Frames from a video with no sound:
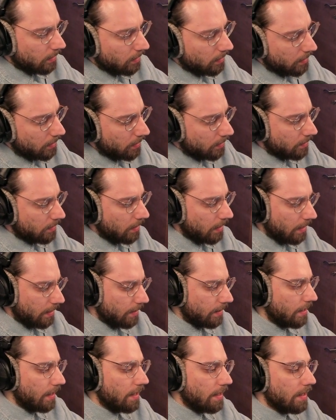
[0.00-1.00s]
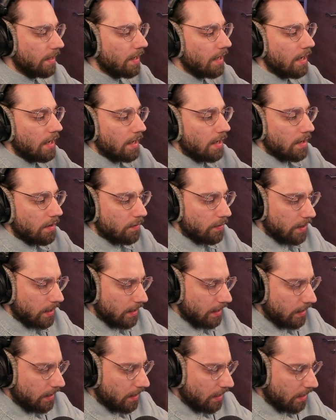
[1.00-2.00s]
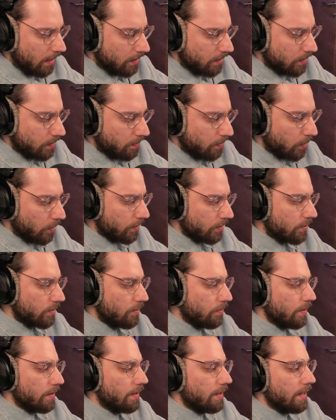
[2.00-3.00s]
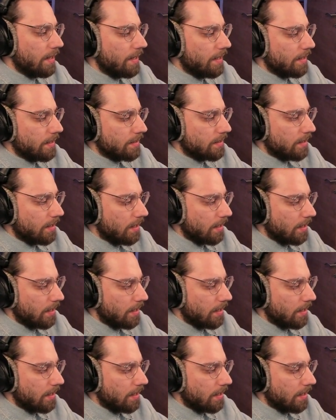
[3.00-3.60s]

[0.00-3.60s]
learn, and they really support you with that.